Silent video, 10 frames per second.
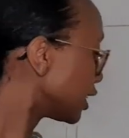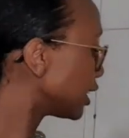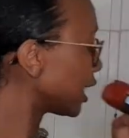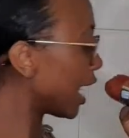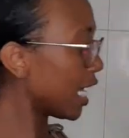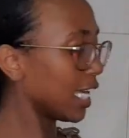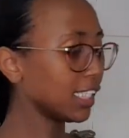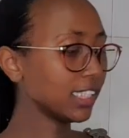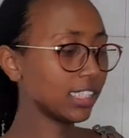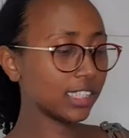
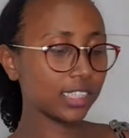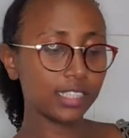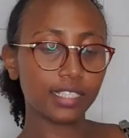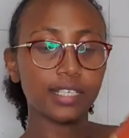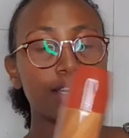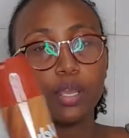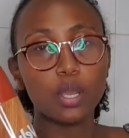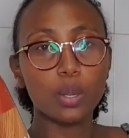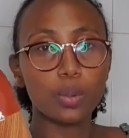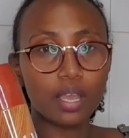Then
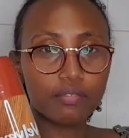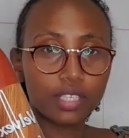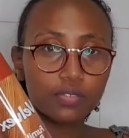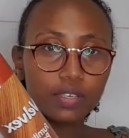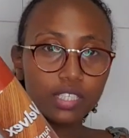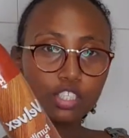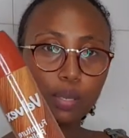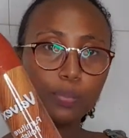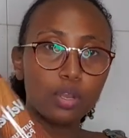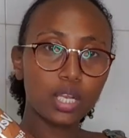we have this furniture
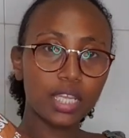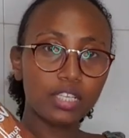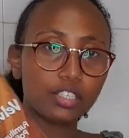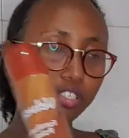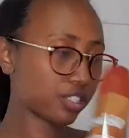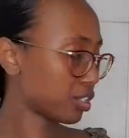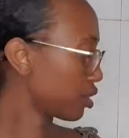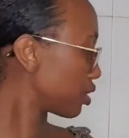polish.